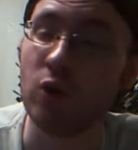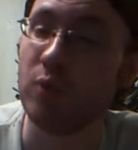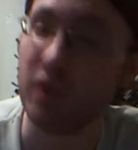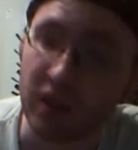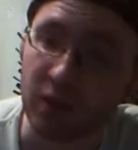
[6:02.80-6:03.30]

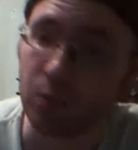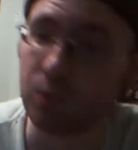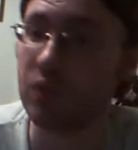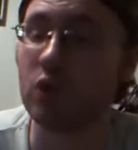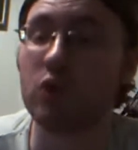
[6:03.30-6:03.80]
but then
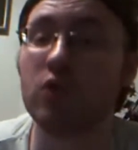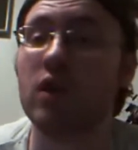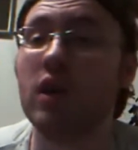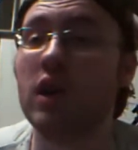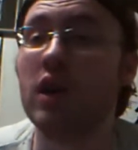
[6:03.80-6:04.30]
her,
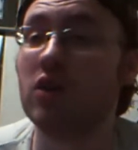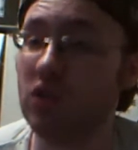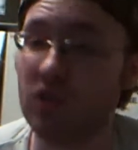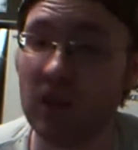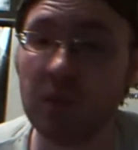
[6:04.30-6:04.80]

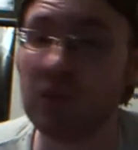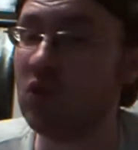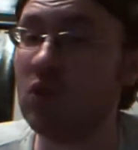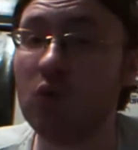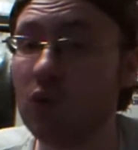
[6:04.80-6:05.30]
just same as
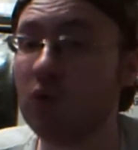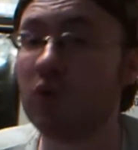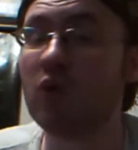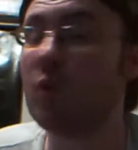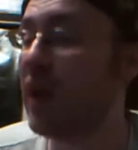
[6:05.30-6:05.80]
Newt losing
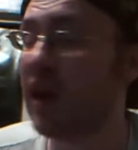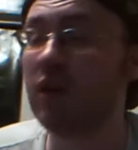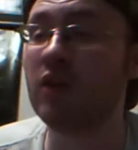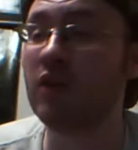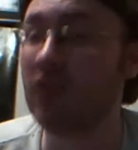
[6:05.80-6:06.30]
her
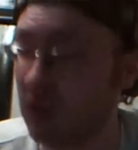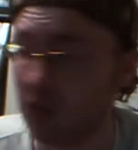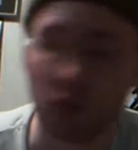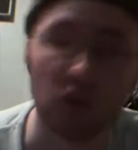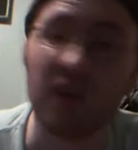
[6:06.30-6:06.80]
parents, and they
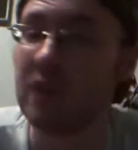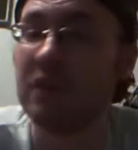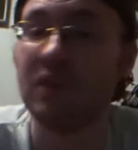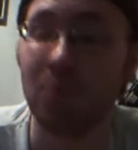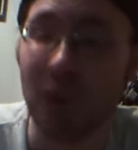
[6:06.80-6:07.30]
sort of have
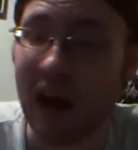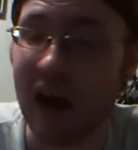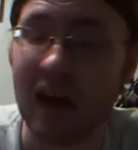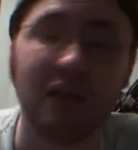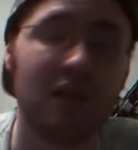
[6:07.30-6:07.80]
this
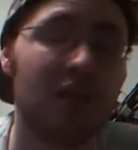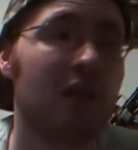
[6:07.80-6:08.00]
bond.